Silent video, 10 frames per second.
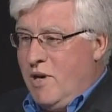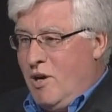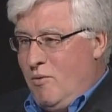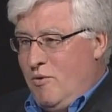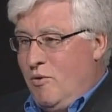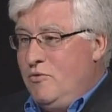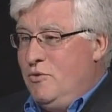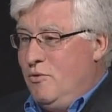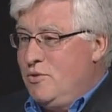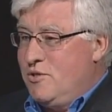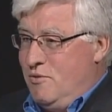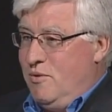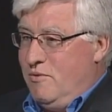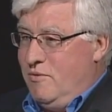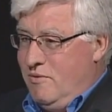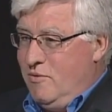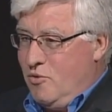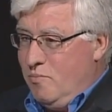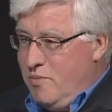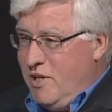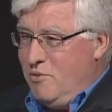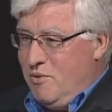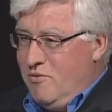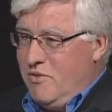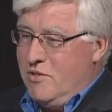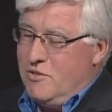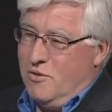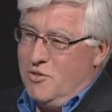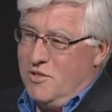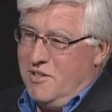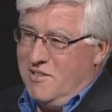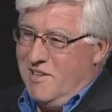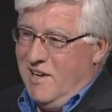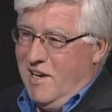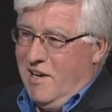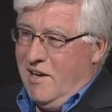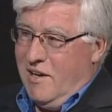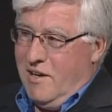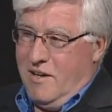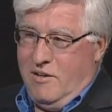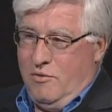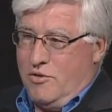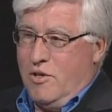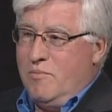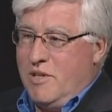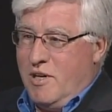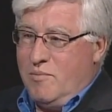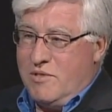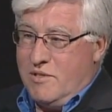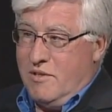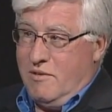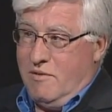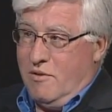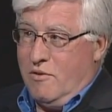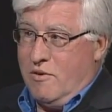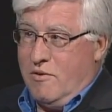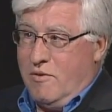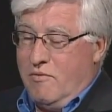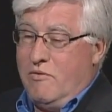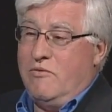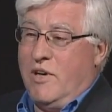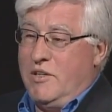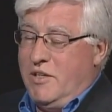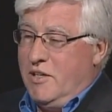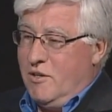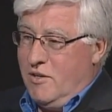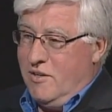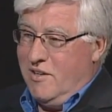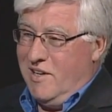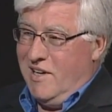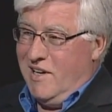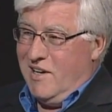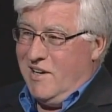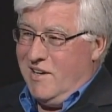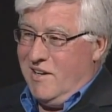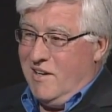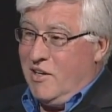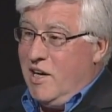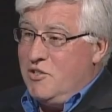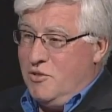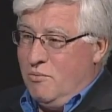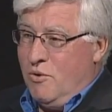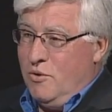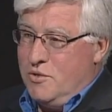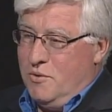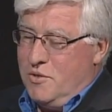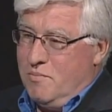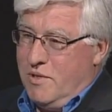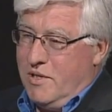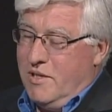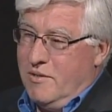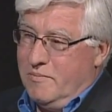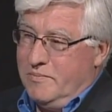power of those to compete with is such that you sometimes are fighting against the wall, so to speak.